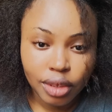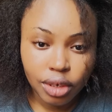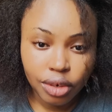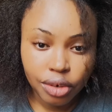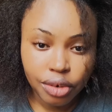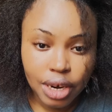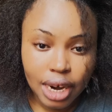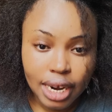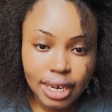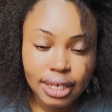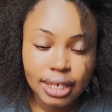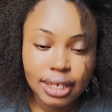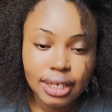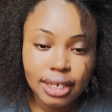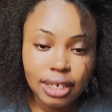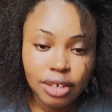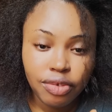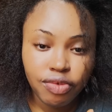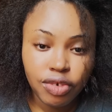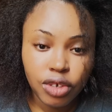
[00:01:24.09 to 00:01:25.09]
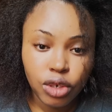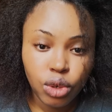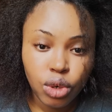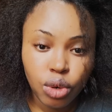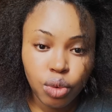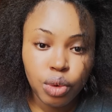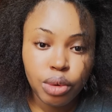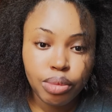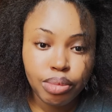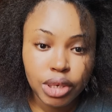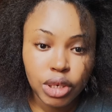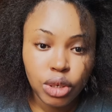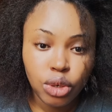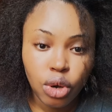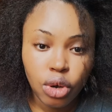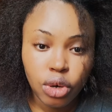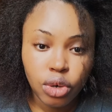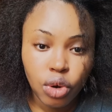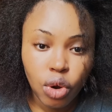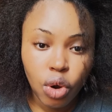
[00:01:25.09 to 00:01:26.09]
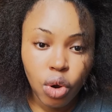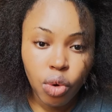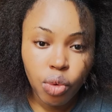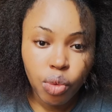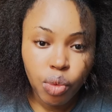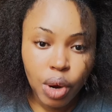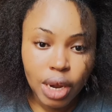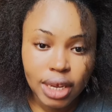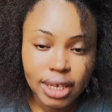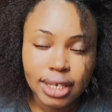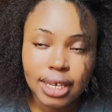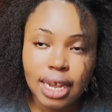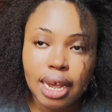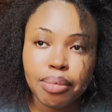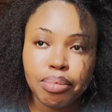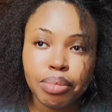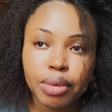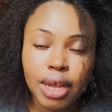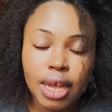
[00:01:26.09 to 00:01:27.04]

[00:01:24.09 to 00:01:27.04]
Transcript: All right, this video will be done on WhatsApp.